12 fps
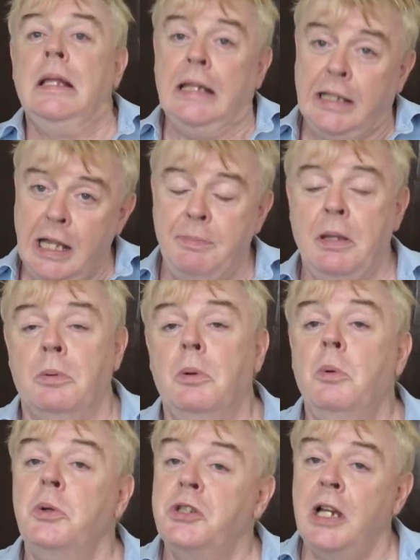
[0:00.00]
The gay
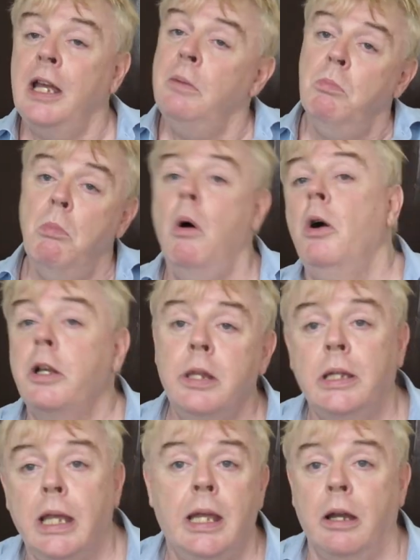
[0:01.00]
people will try and mock
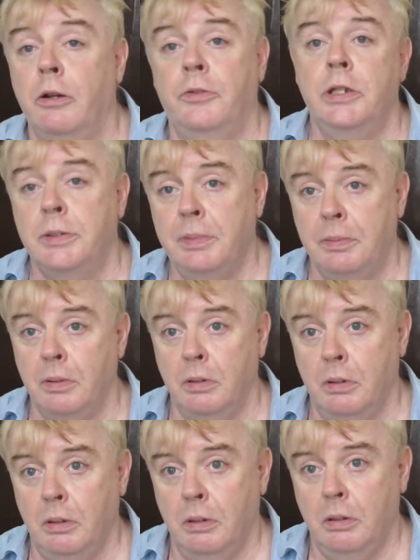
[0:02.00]
the gay out of these
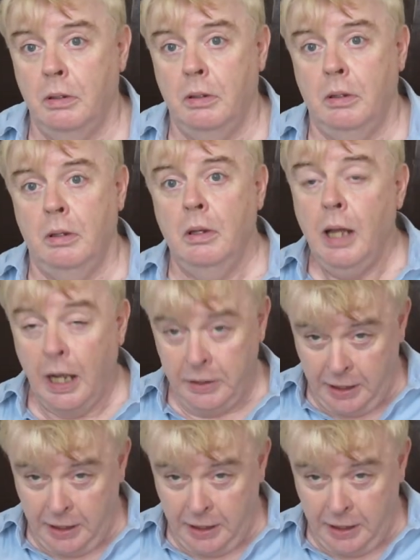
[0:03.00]
people.